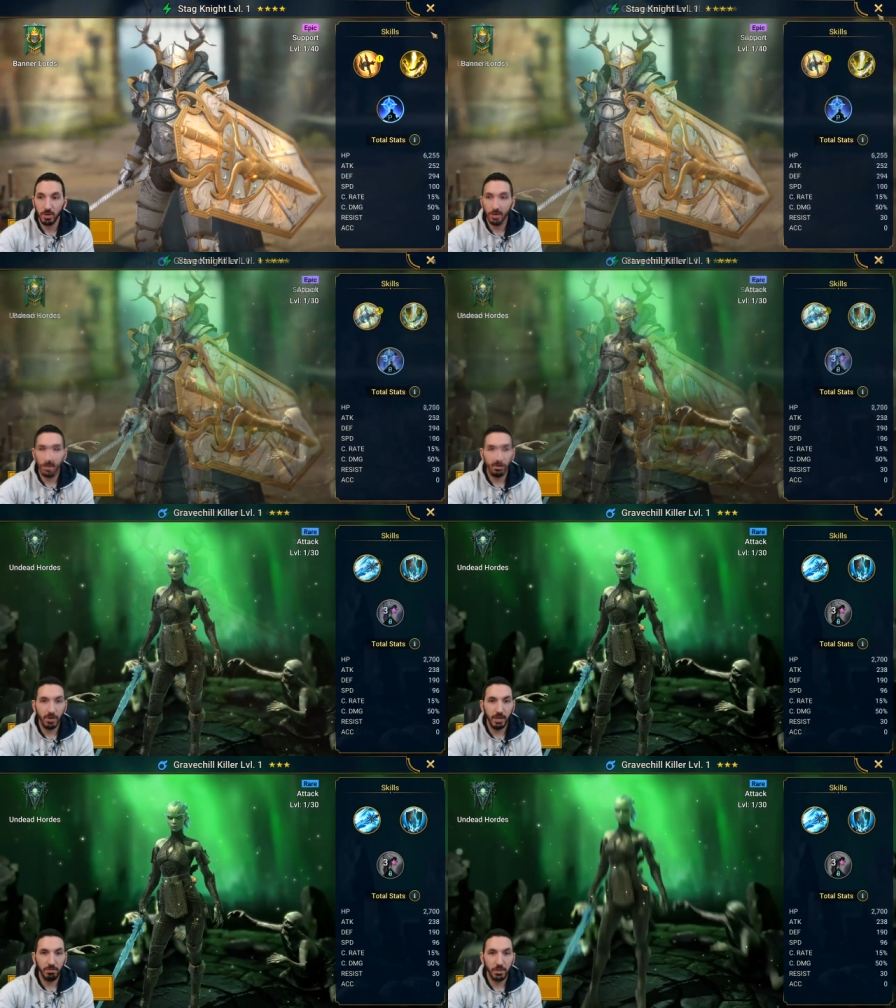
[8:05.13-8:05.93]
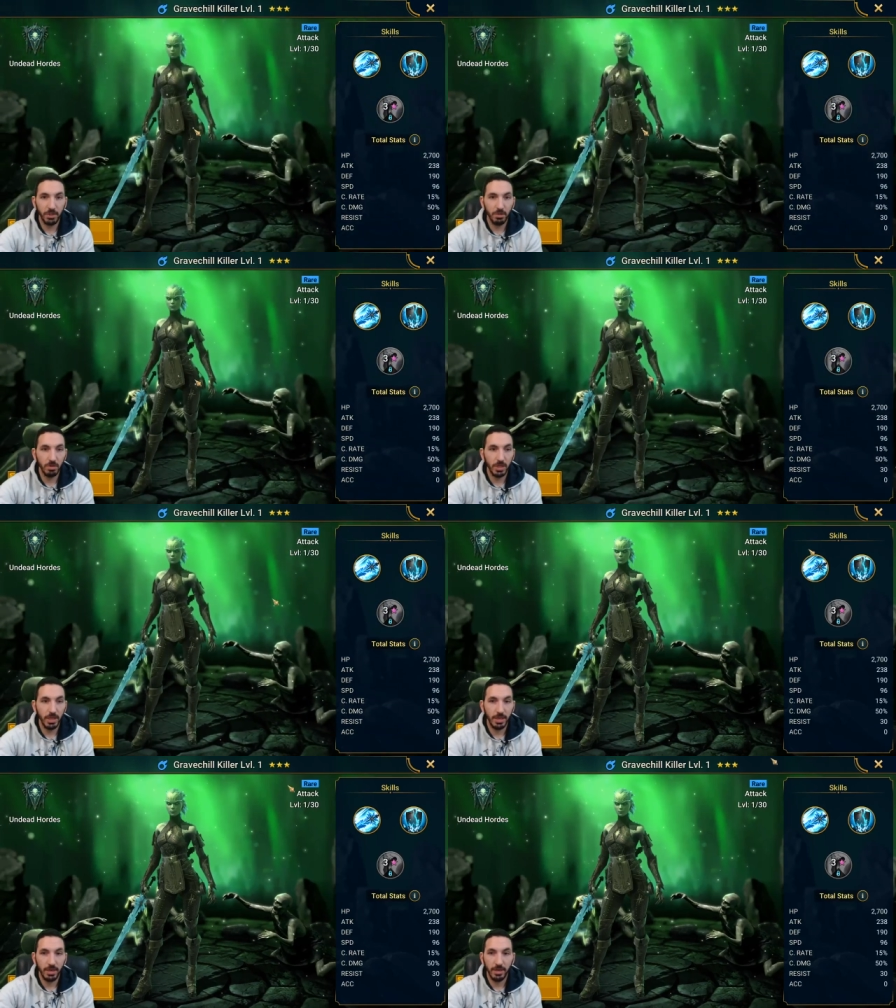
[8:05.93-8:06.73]
Yeah, Grave Chill
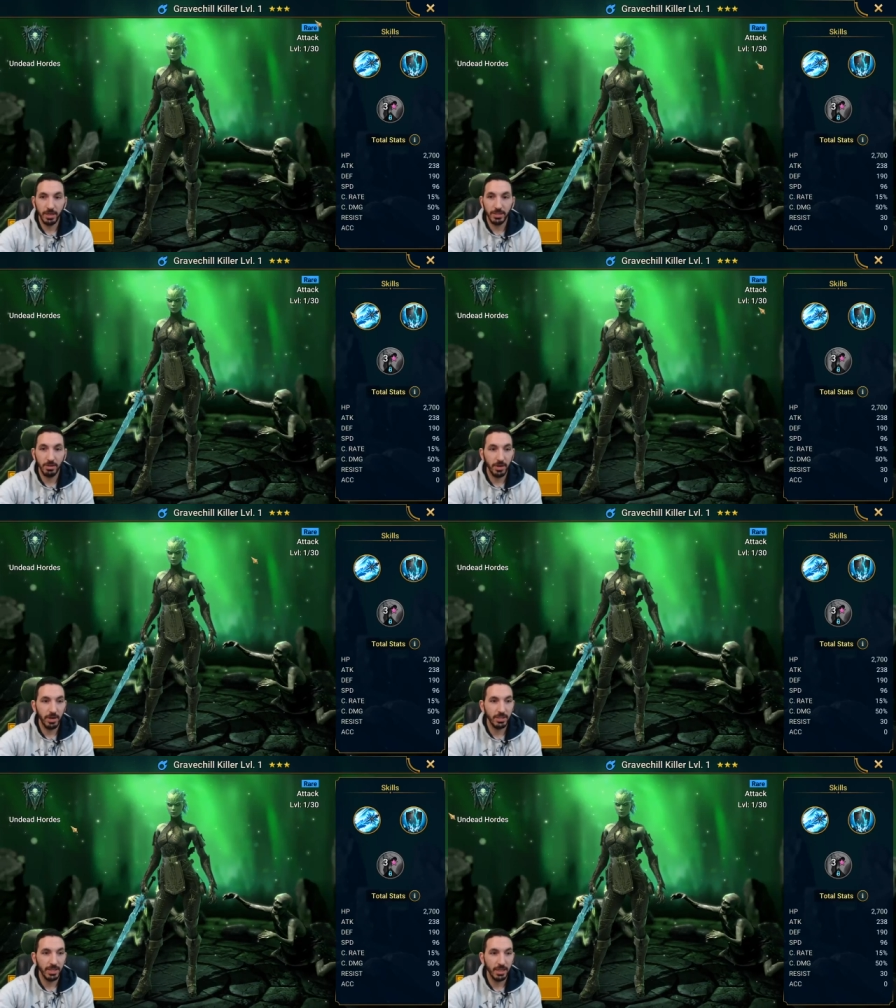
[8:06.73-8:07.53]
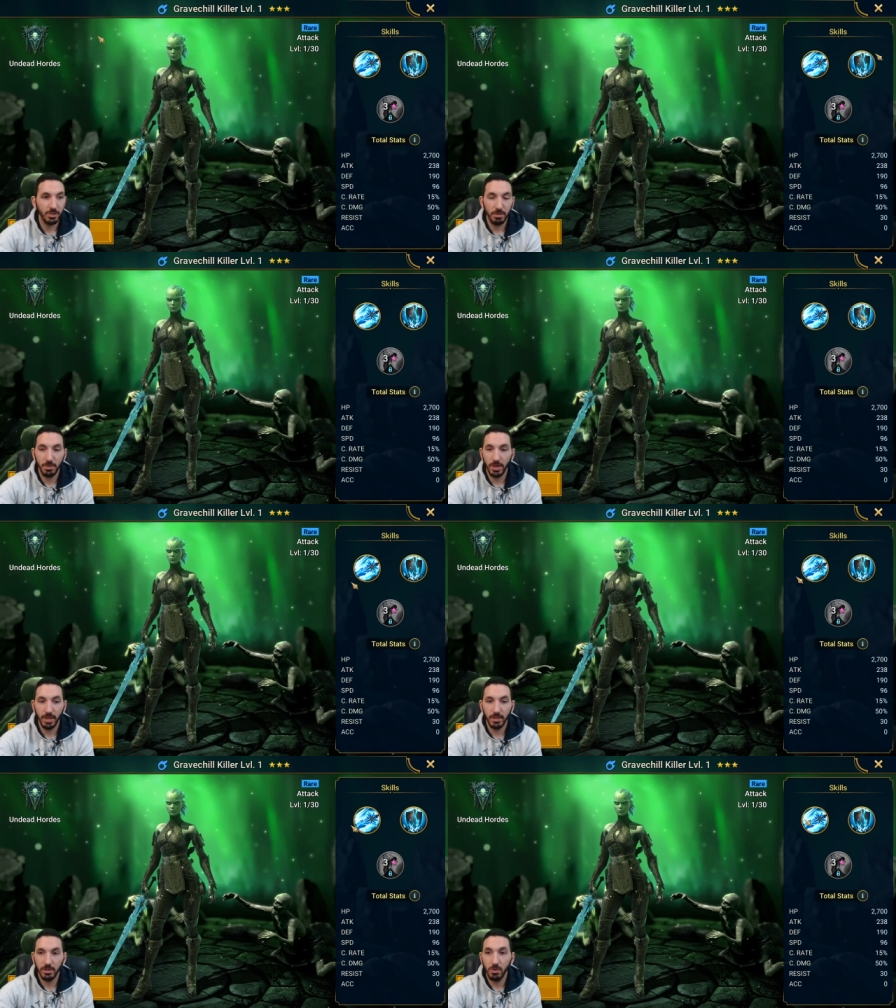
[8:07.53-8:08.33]
Killer, it's a rare attack champion,
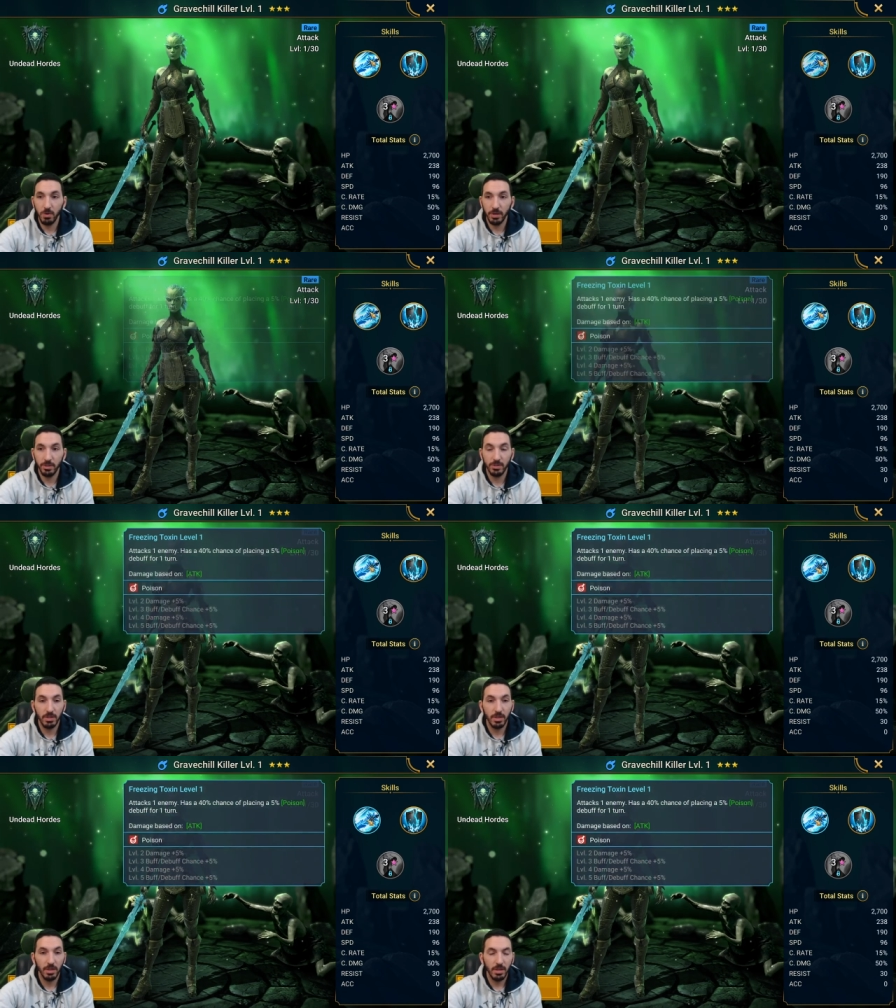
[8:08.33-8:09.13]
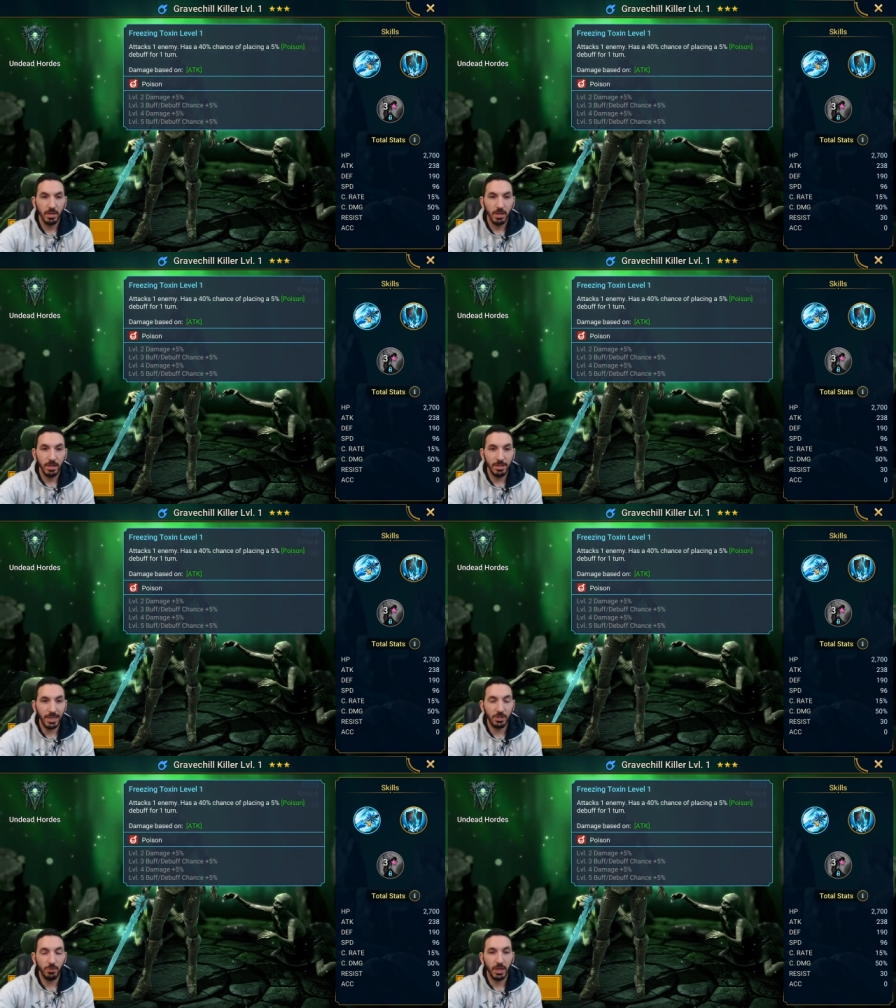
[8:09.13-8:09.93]
Undead Hordes.
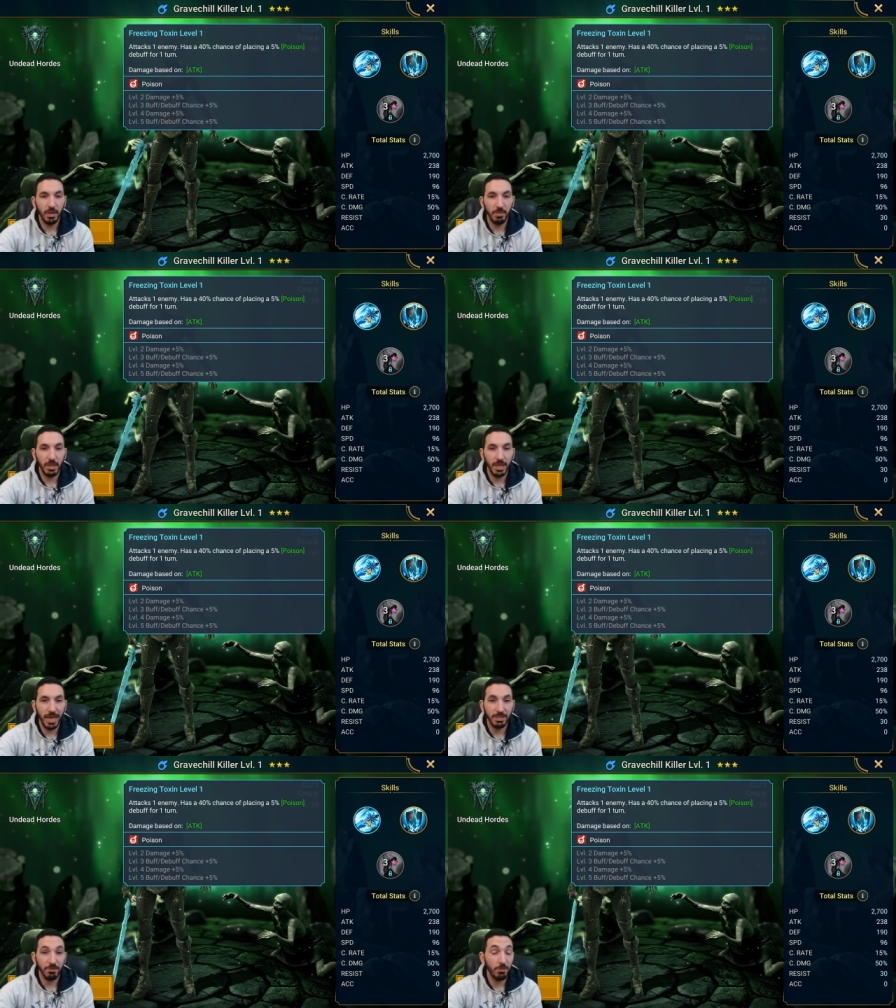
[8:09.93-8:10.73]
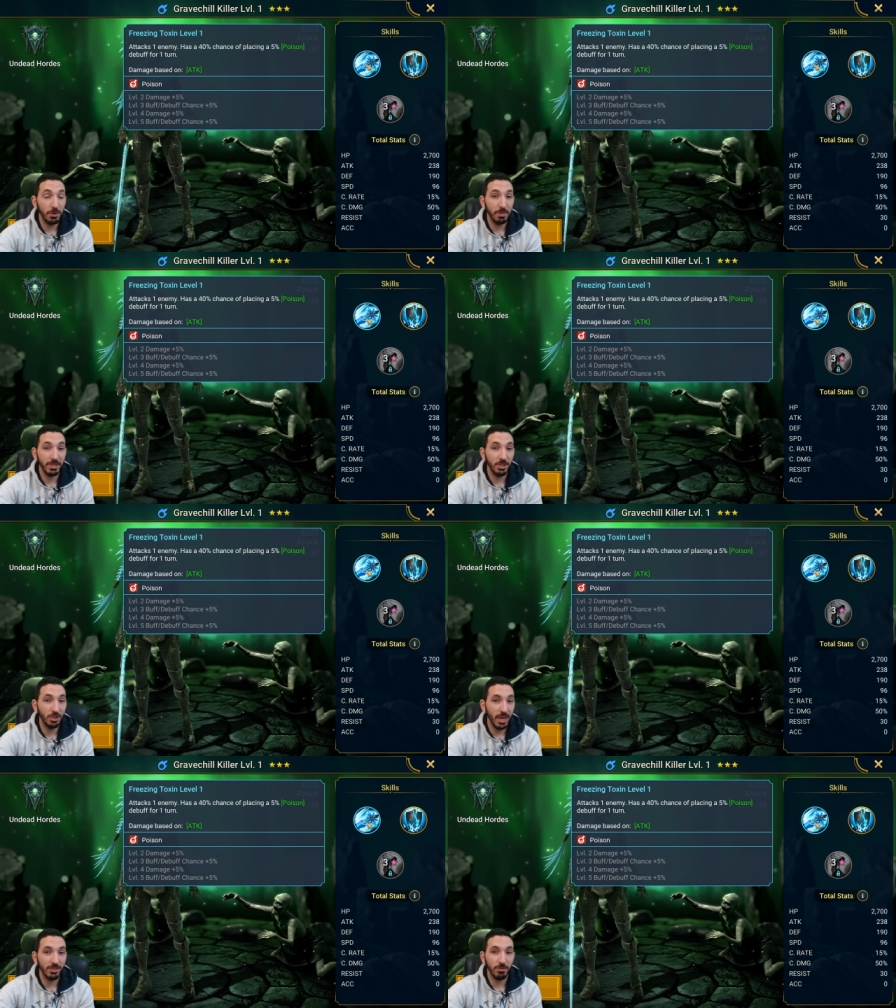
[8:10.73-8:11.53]
Attacks one enemy, has a 40%
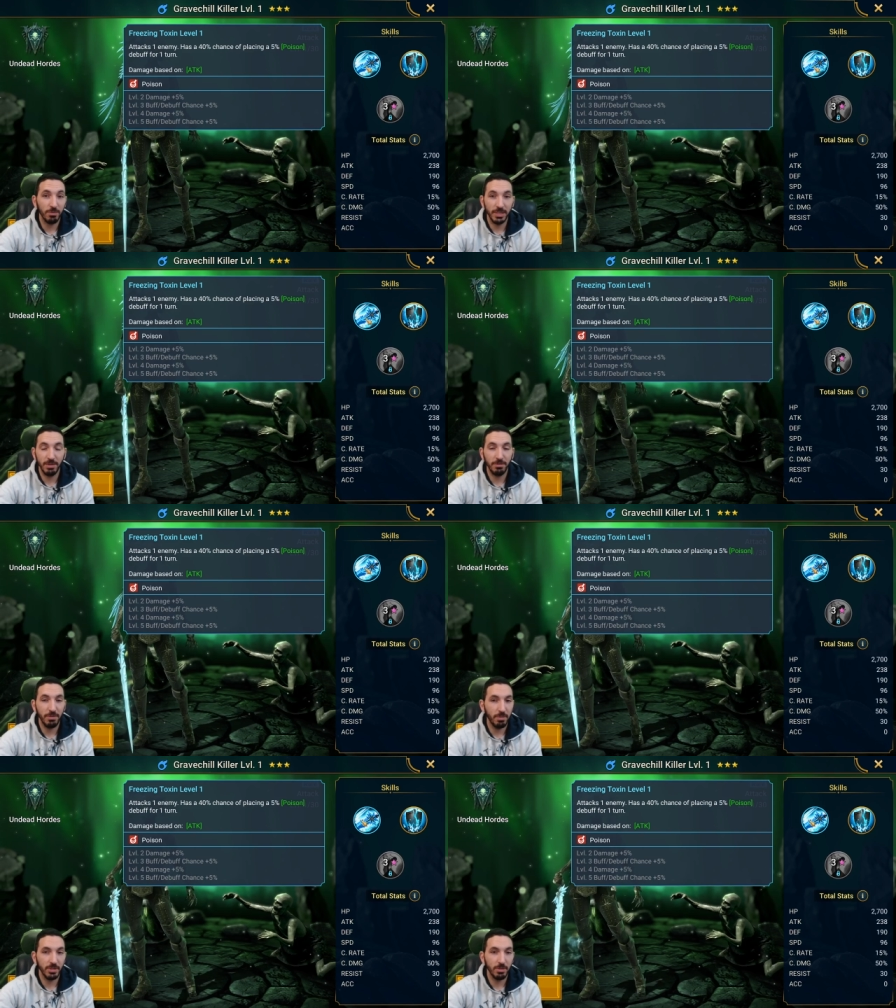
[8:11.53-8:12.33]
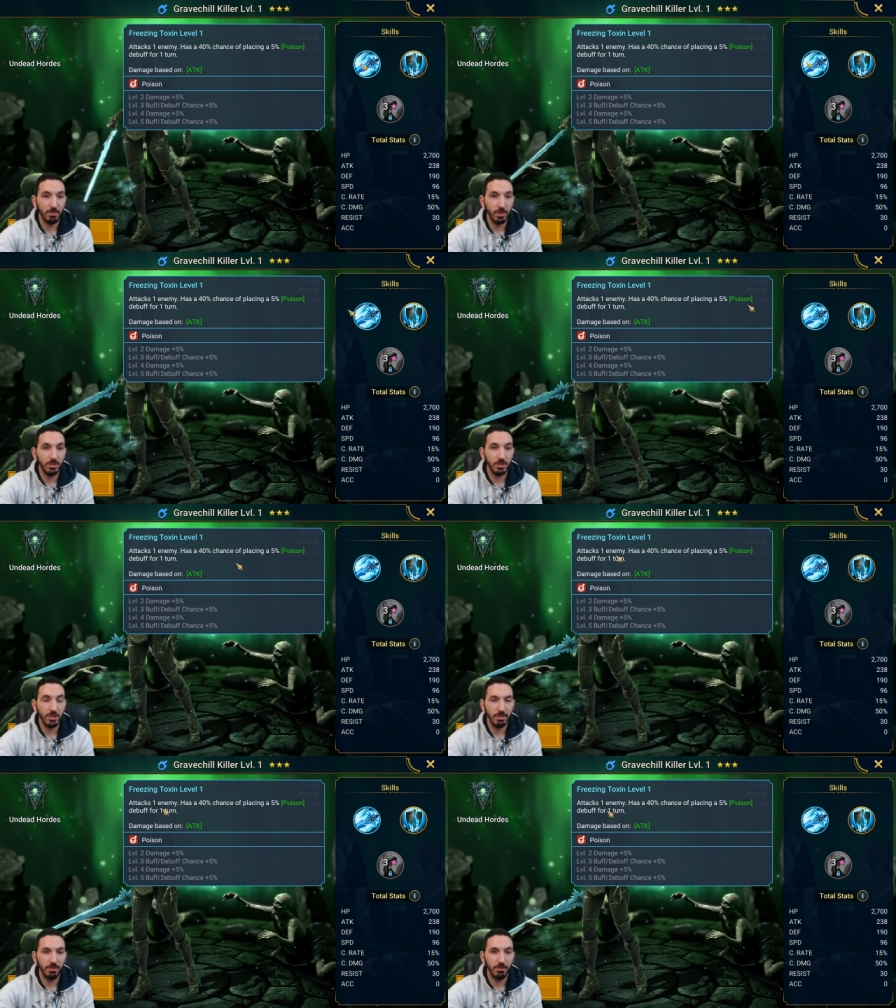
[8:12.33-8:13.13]
chance of placing a 5%
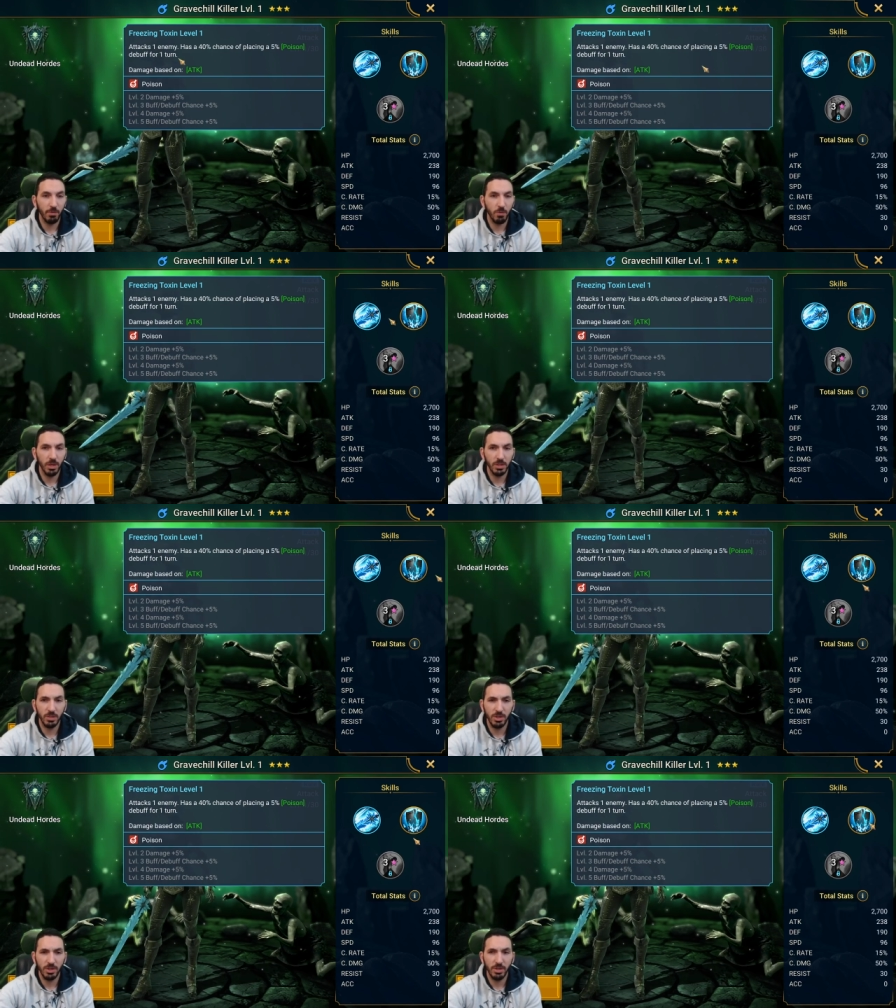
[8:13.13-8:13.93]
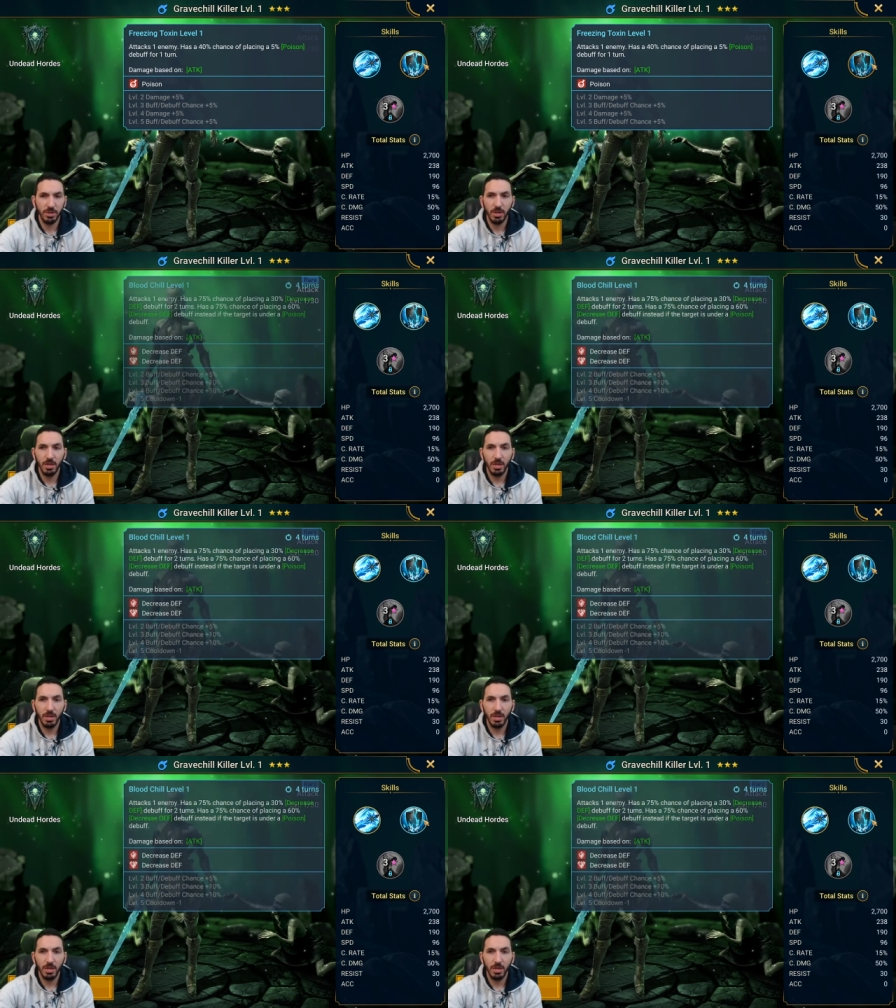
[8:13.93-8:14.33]
poison debuff for 1 turn.